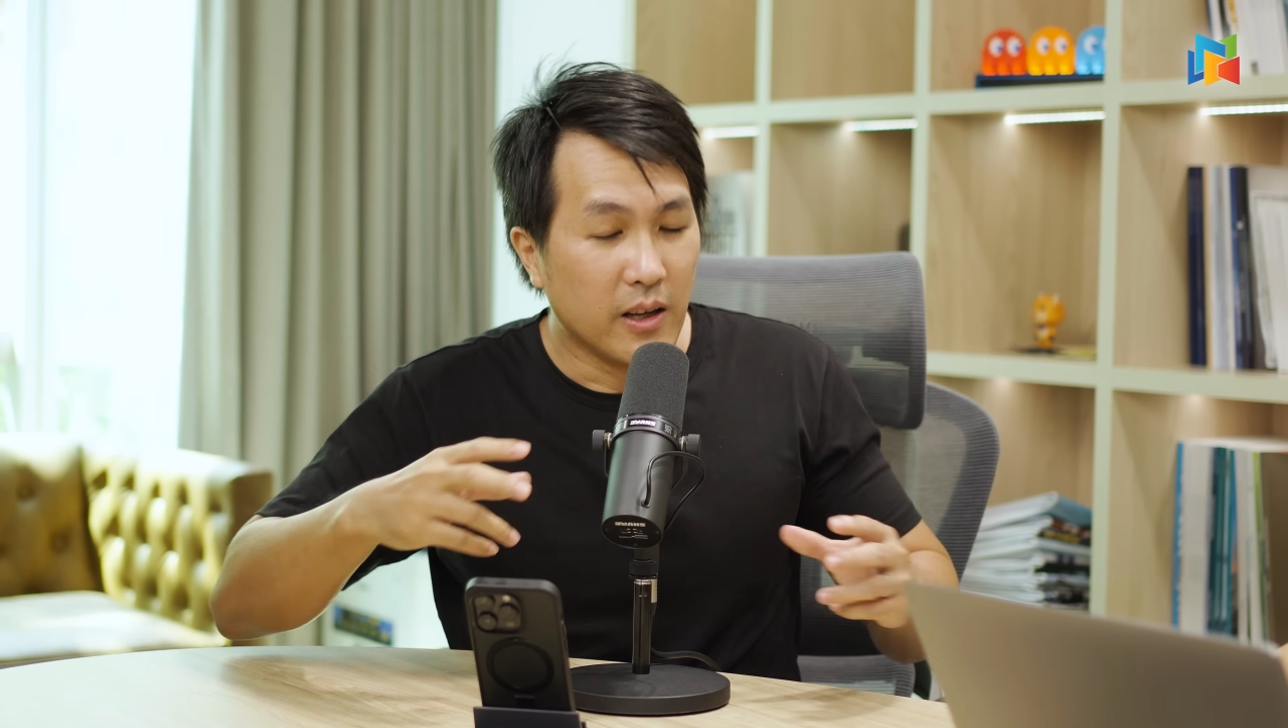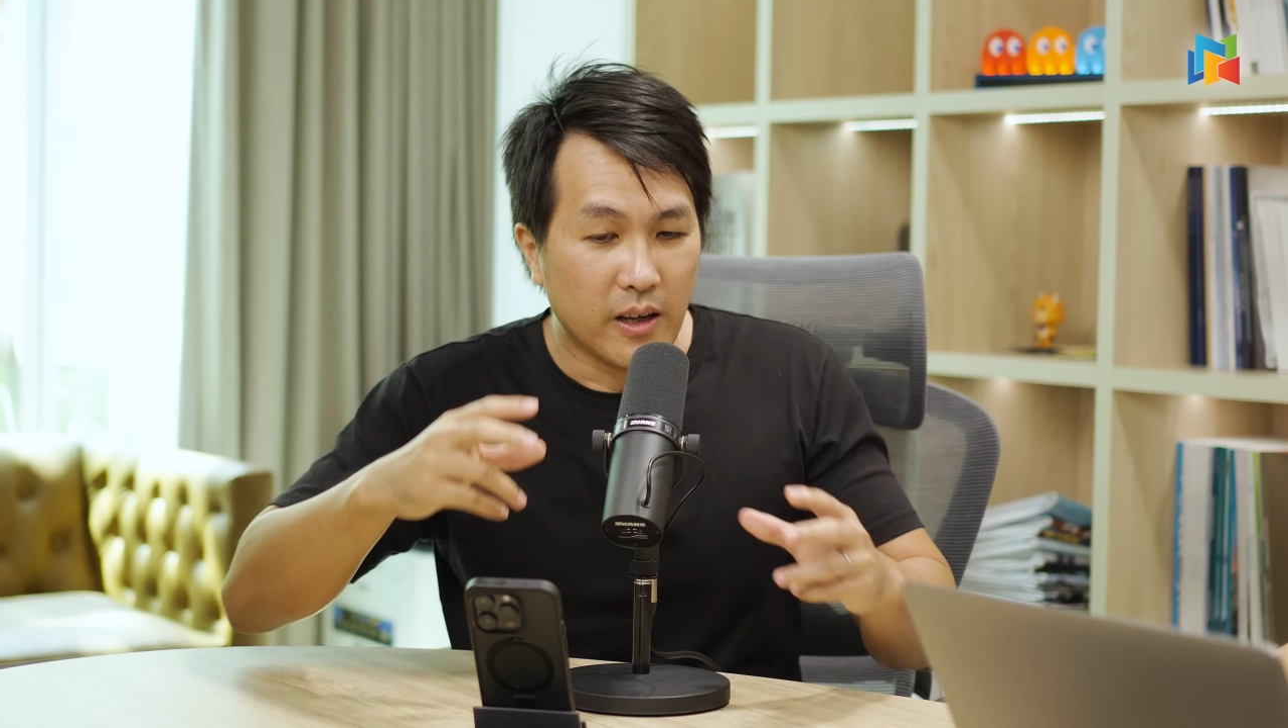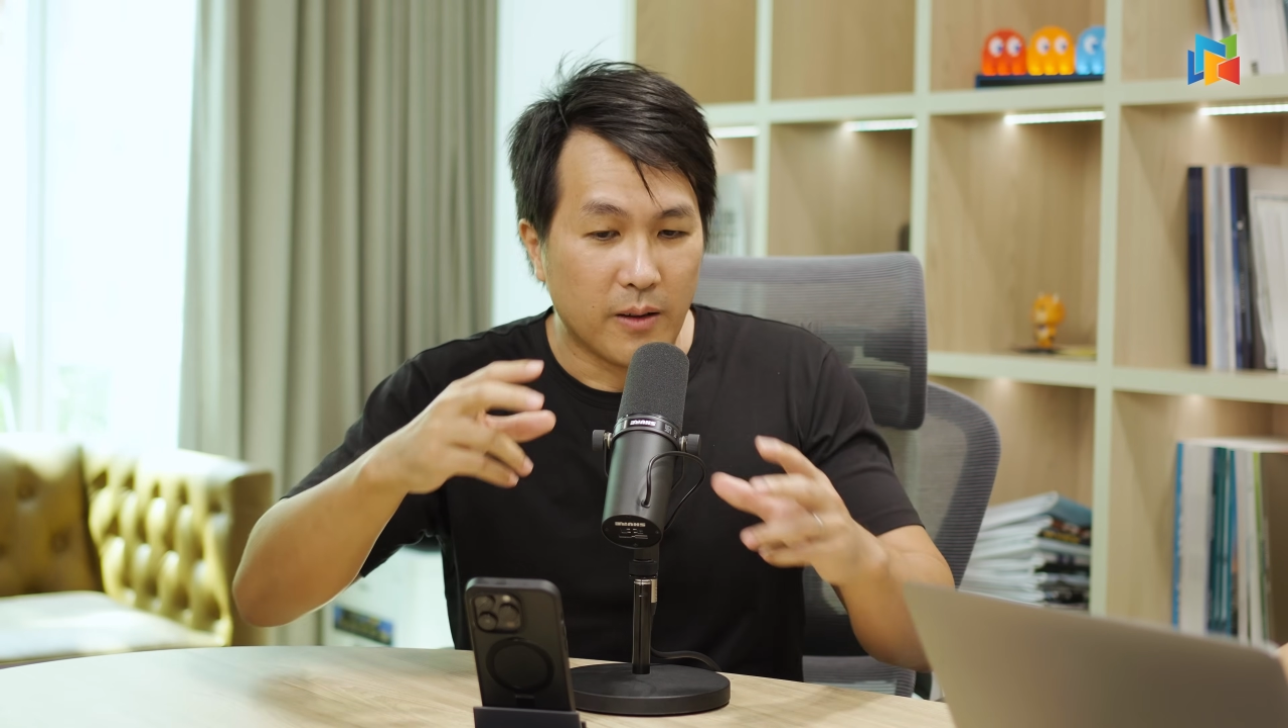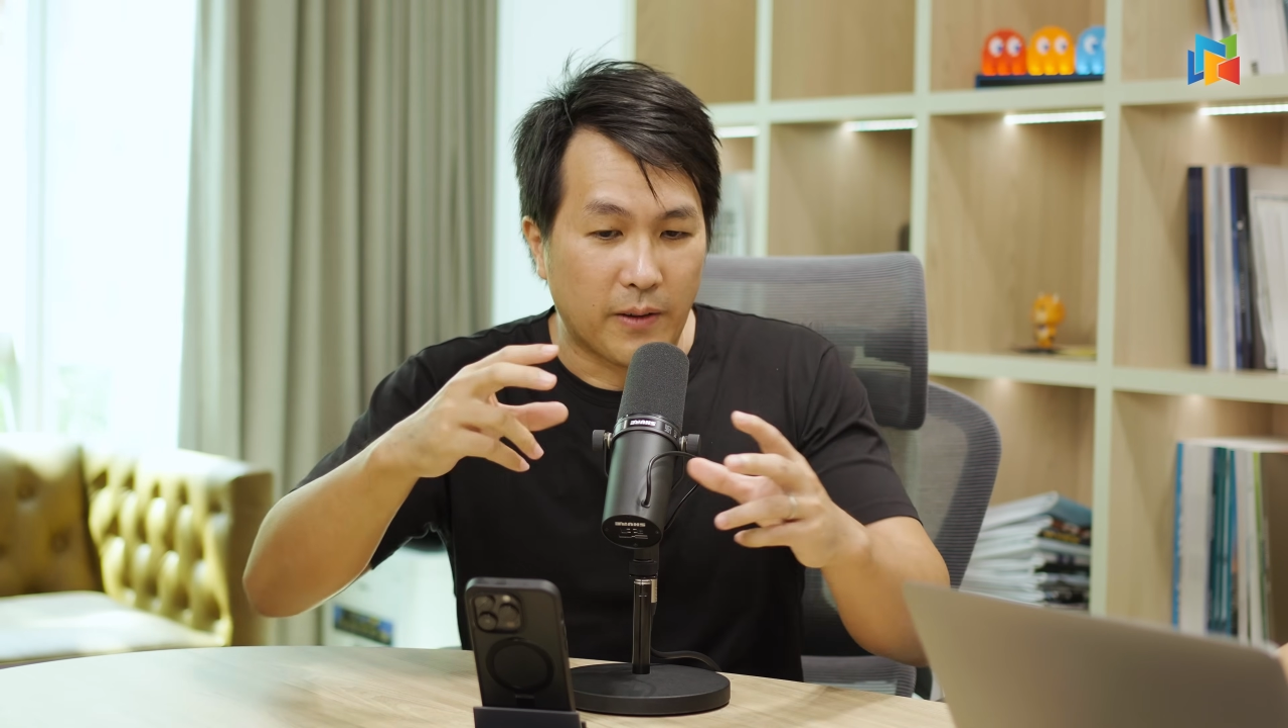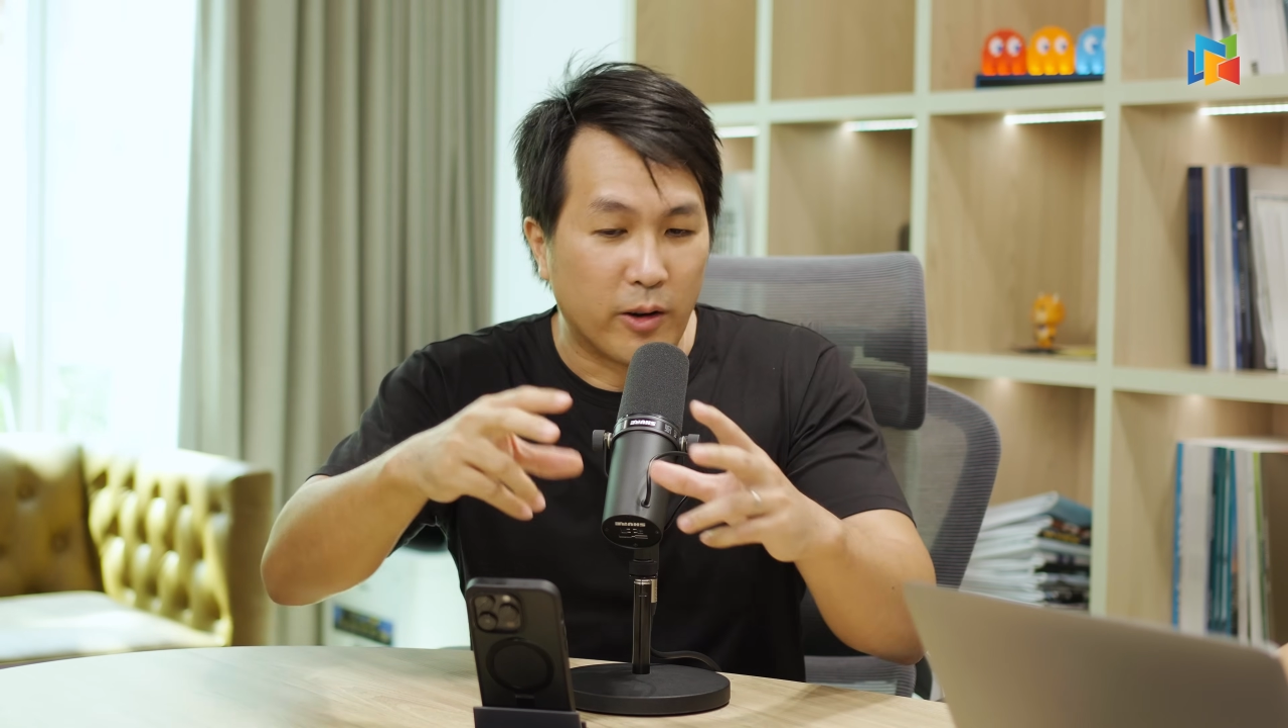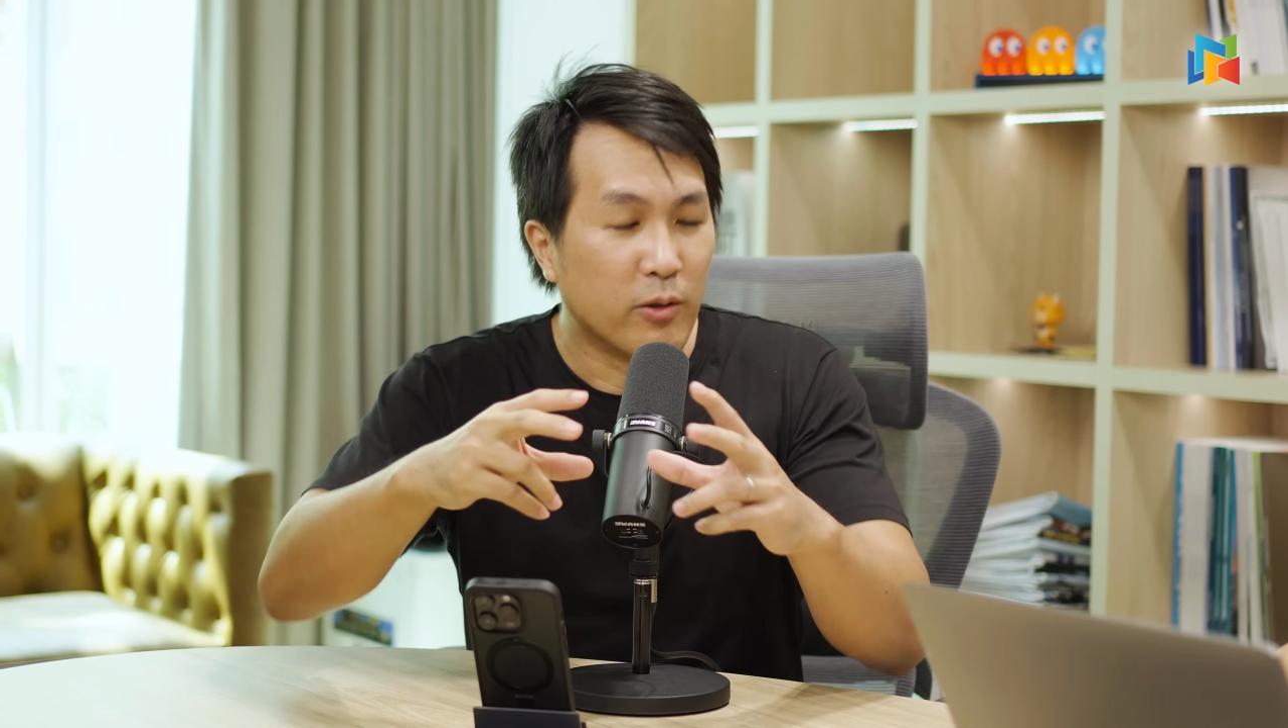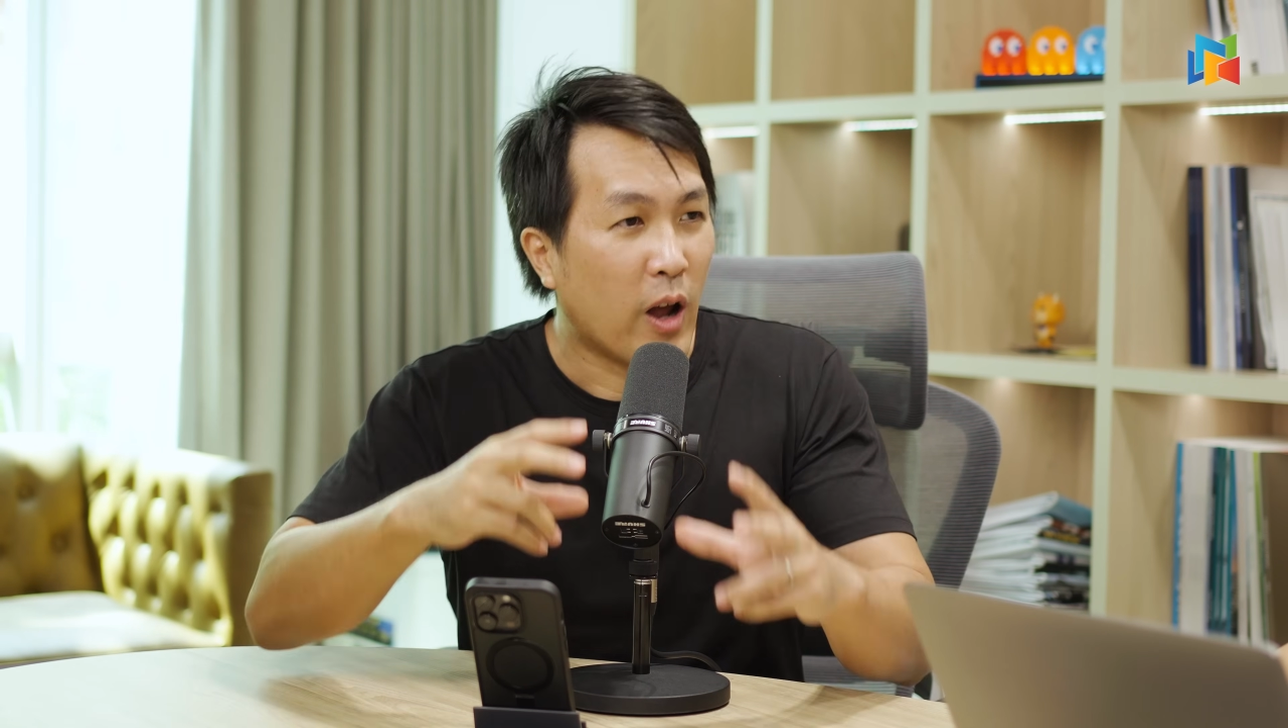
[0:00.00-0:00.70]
If I don't